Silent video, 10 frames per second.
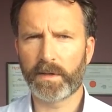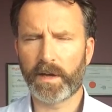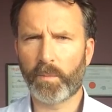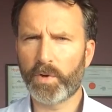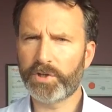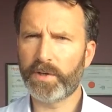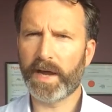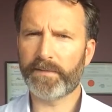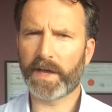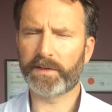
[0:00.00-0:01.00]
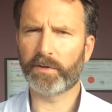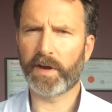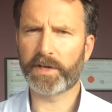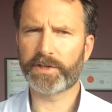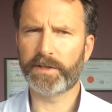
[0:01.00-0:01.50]
And once you have that
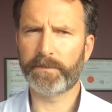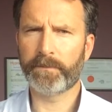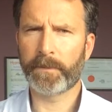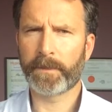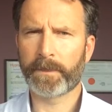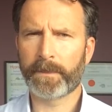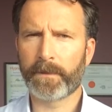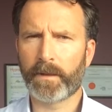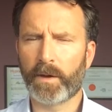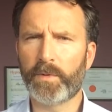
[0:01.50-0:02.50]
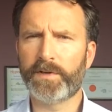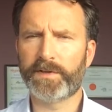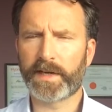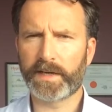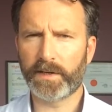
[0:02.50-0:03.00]
direction, I want you to
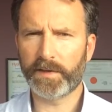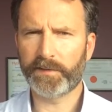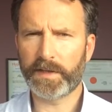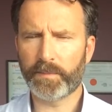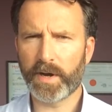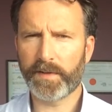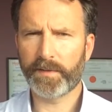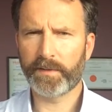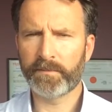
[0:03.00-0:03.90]
take a nice deep breath.